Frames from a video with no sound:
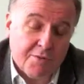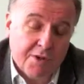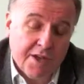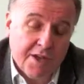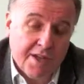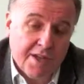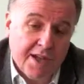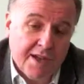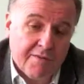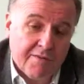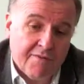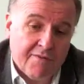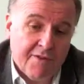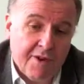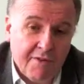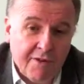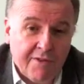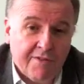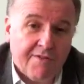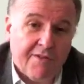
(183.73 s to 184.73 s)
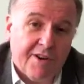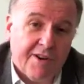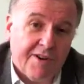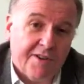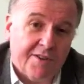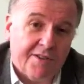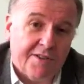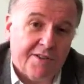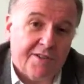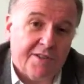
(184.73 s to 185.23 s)
We have very
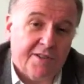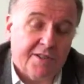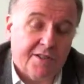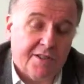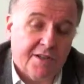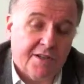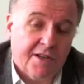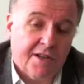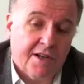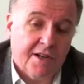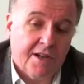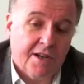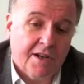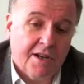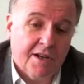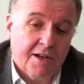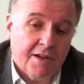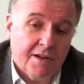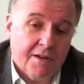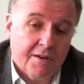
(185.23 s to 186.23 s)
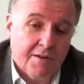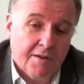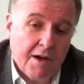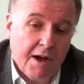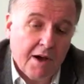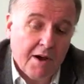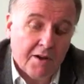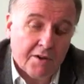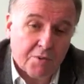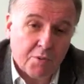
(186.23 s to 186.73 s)
fast
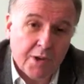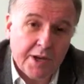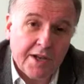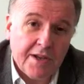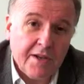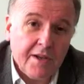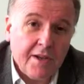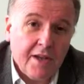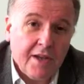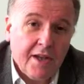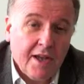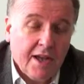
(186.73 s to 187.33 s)
hardware.